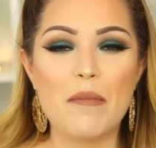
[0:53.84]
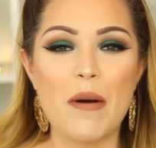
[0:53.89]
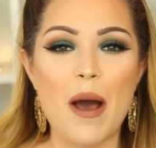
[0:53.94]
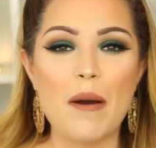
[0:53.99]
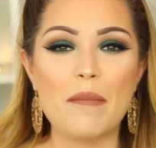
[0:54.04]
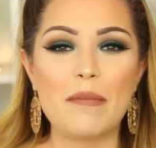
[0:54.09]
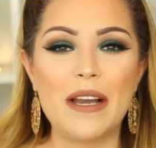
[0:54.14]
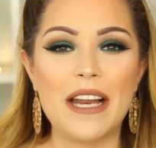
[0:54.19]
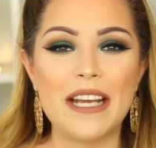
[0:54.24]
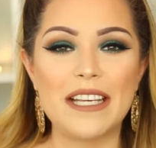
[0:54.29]
But
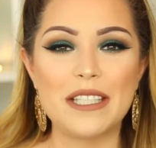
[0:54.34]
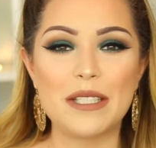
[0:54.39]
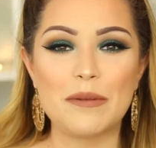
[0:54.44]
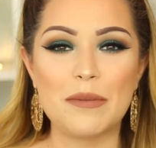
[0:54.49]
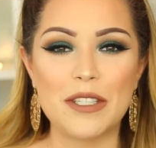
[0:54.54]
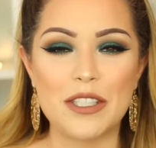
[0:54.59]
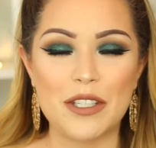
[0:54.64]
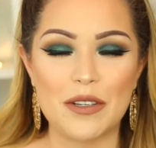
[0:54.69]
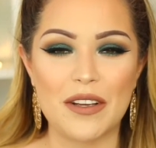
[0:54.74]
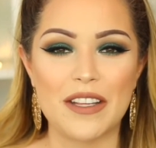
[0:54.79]
I'm pleased to
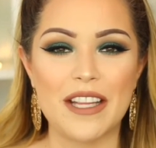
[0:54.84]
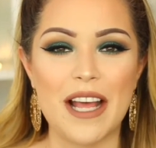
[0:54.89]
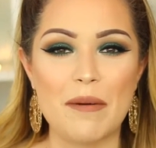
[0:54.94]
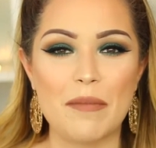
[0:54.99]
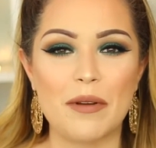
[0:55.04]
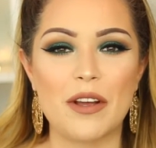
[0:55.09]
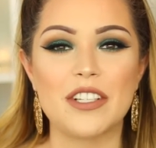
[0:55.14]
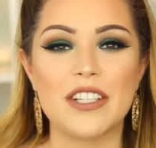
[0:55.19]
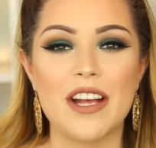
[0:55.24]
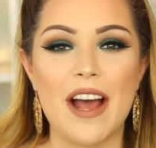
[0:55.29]
be doing
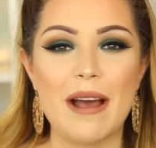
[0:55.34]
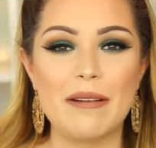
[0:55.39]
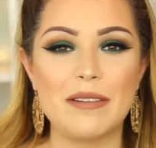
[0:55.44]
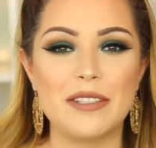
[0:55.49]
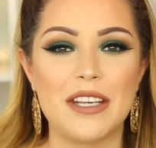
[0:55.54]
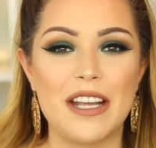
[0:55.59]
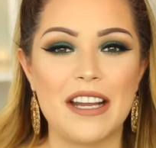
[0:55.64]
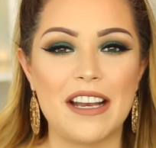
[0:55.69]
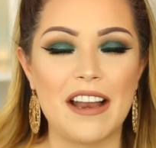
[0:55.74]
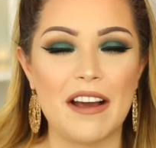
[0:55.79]
that because I
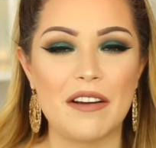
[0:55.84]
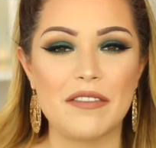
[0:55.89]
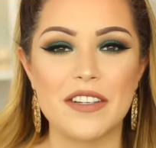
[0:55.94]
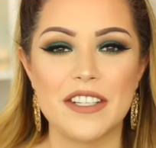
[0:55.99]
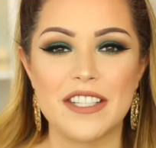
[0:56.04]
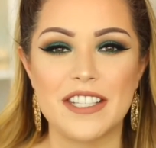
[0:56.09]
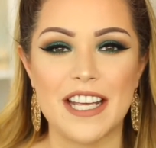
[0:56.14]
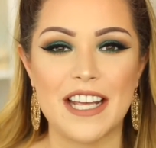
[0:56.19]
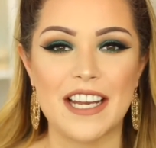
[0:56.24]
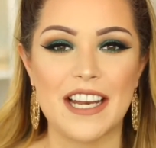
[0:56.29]
absolutely
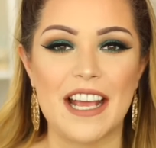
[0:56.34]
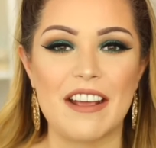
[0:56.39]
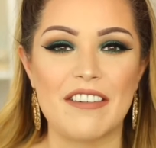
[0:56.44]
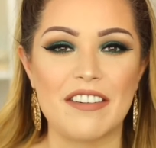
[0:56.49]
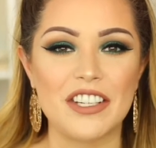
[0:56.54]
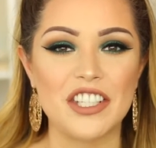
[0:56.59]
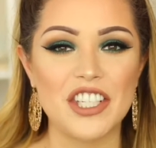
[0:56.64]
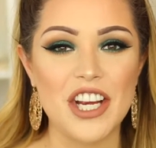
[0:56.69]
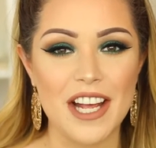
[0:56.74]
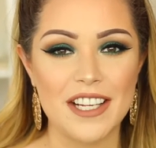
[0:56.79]
love sitting here
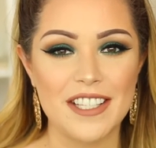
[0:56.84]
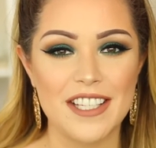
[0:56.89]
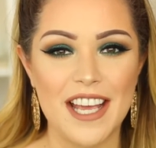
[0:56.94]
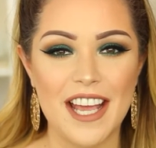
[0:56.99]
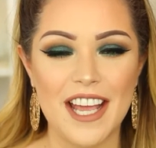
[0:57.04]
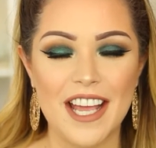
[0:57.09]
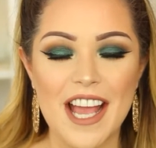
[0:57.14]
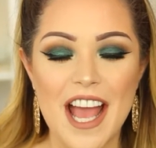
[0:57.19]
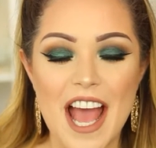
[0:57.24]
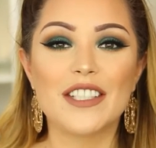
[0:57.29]
and
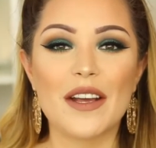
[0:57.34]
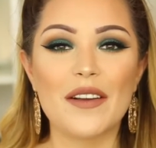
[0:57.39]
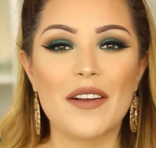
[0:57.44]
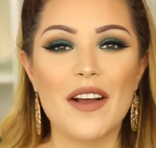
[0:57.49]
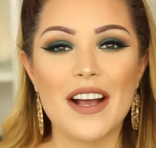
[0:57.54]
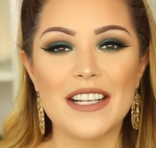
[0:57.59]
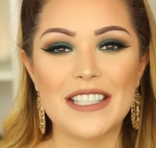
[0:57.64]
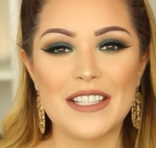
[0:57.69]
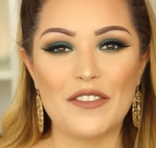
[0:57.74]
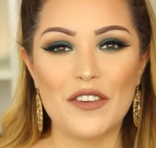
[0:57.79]
chatting. So
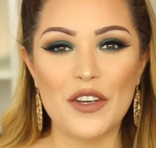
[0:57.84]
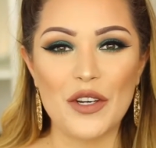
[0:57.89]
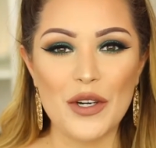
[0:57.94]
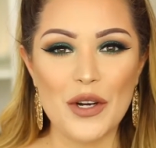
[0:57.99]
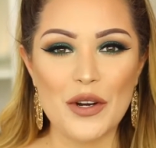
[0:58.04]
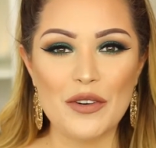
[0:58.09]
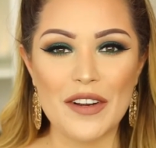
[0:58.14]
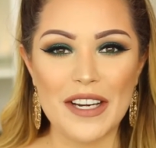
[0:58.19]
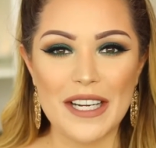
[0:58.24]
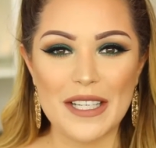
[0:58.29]
guys, if you're
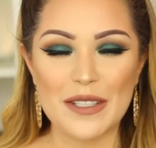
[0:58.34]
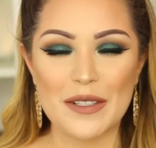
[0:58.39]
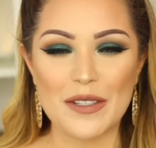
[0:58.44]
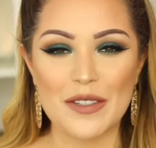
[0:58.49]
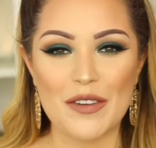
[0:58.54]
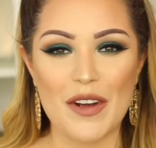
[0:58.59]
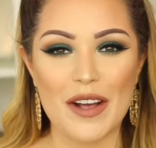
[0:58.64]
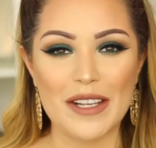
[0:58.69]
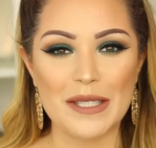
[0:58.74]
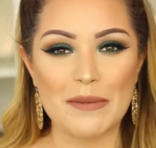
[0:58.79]
not already
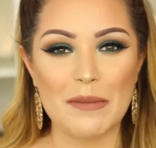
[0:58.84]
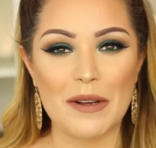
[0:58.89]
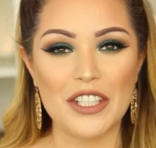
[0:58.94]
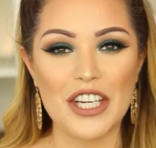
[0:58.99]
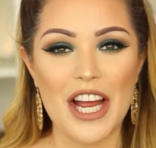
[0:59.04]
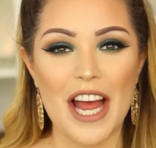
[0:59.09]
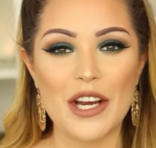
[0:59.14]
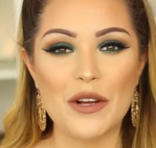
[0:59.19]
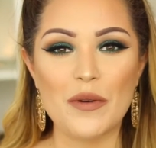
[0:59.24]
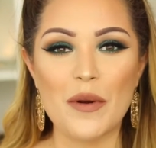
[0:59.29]
subscribed to my
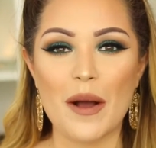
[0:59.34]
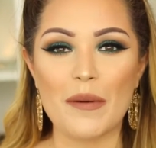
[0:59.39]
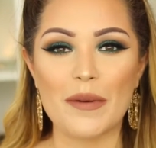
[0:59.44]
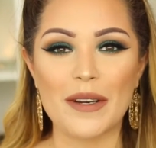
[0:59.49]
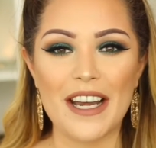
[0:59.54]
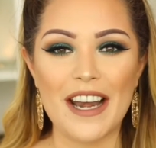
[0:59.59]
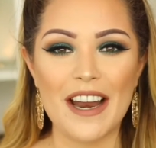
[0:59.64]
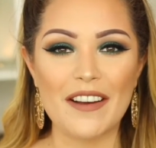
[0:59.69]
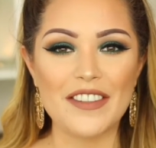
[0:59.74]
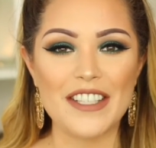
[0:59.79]
channel, I
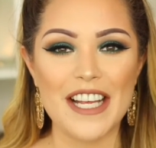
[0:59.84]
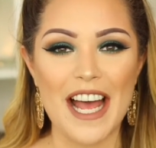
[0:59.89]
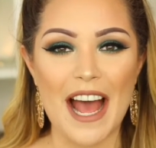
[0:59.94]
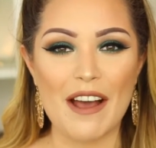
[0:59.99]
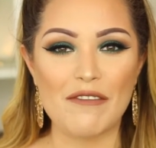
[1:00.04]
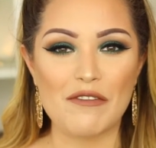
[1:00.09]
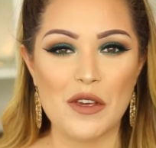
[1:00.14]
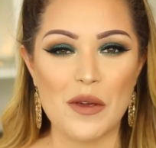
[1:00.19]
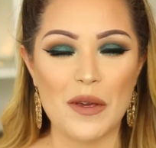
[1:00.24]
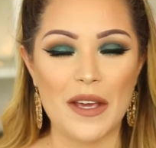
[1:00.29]
would love to
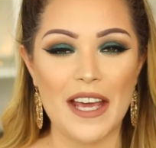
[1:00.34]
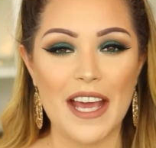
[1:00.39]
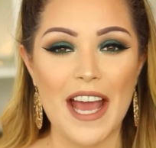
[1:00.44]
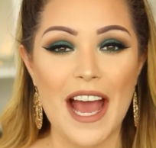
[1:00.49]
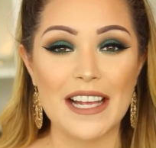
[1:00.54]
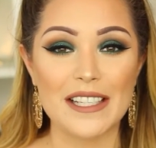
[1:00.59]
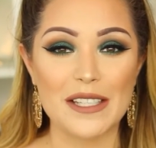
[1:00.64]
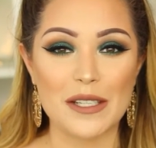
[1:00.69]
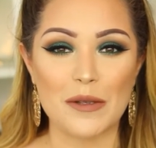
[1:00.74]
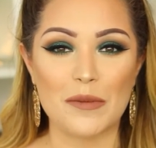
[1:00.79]
have you here
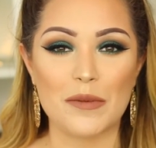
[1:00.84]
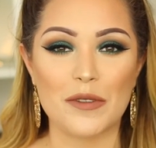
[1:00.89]
as a